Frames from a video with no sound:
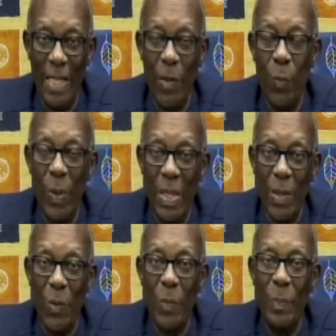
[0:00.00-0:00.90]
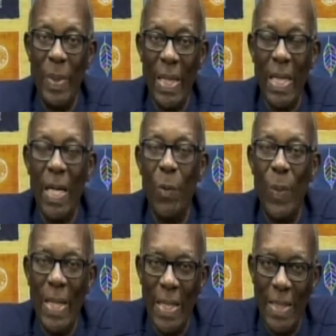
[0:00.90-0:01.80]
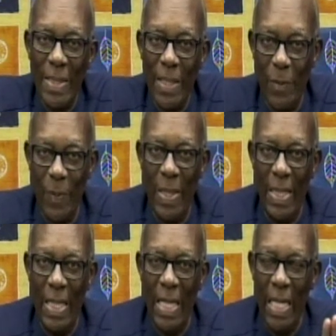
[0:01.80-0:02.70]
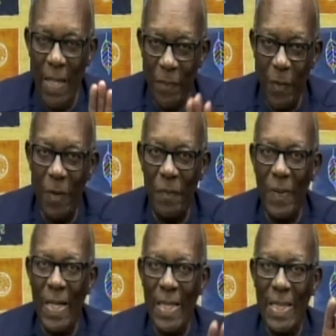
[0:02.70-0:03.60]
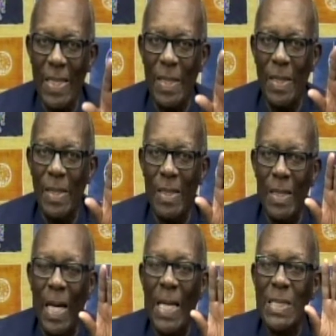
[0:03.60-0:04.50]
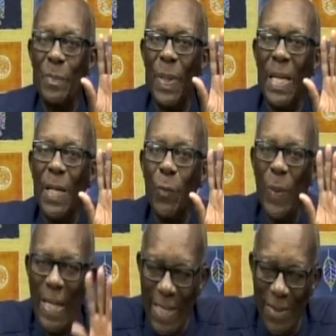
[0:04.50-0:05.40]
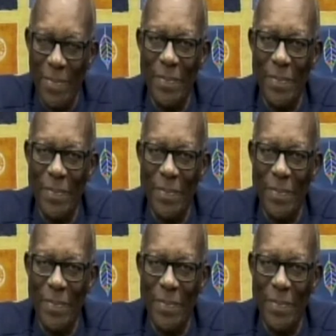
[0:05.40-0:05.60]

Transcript: without making a will. Now, if our father has made a will